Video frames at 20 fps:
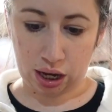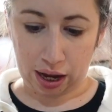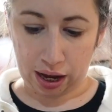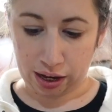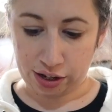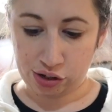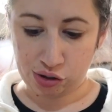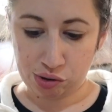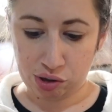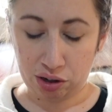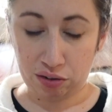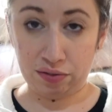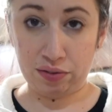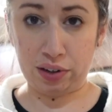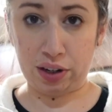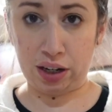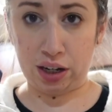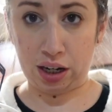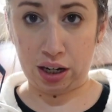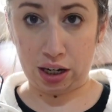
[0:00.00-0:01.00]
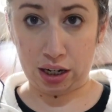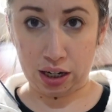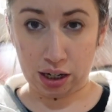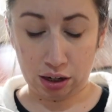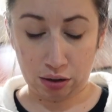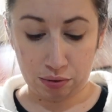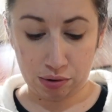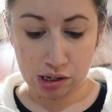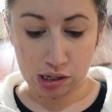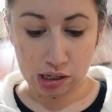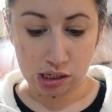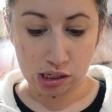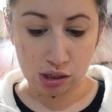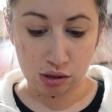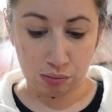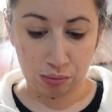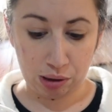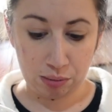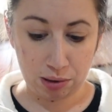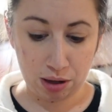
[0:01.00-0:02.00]
I do have Hanukkah ones,
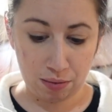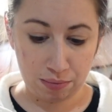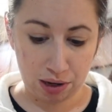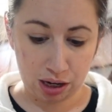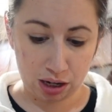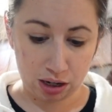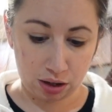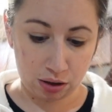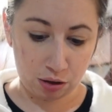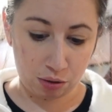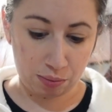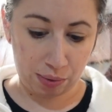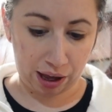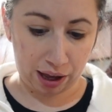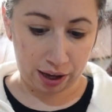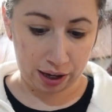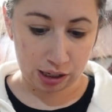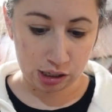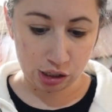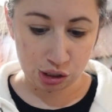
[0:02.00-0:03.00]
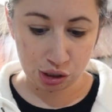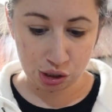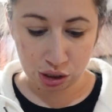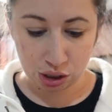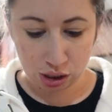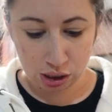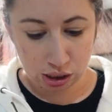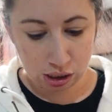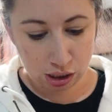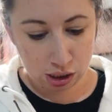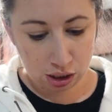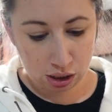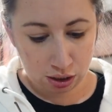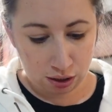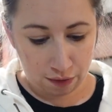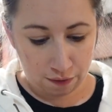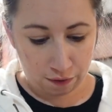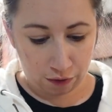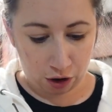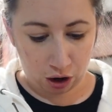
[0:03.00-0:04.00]
so maybe I'll make another batch
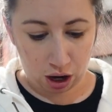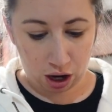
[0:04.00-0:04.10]
for